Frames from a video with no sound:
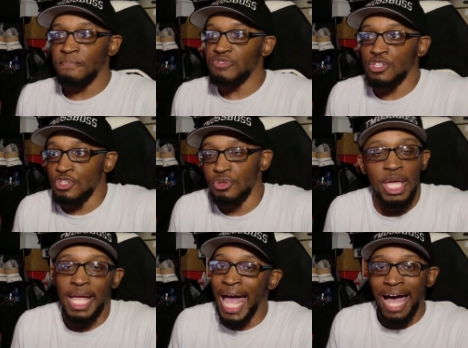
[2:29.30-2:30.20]
you
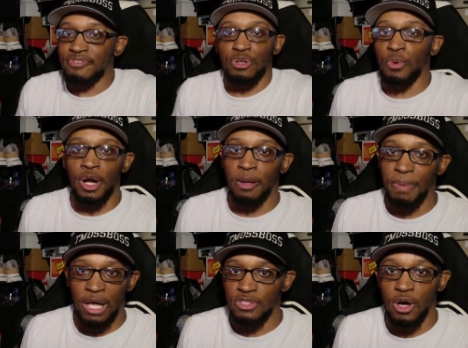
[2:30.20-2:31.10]
didn't have to worry
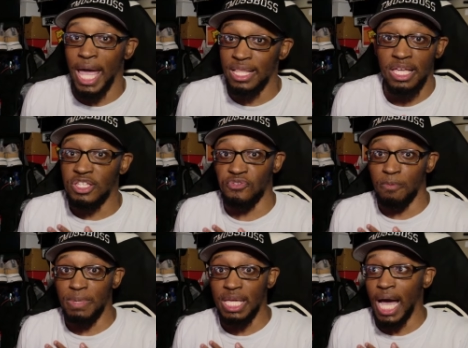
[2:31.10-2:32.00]
about, no, at least for
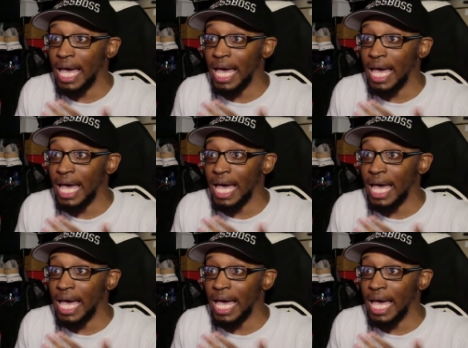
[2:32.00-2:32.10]
me,